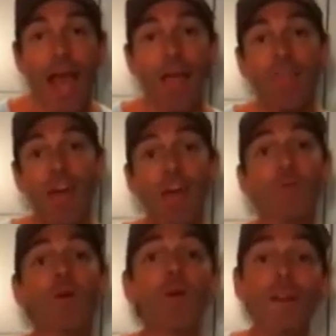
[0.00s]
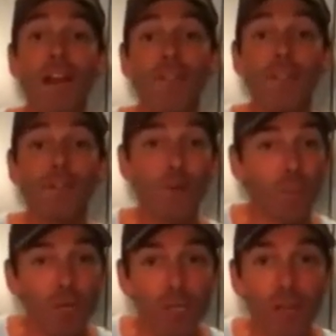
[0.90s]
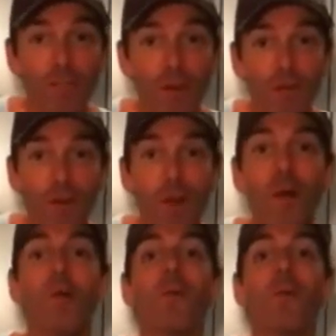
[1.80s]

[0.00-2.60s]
And then we're going to have so much left over,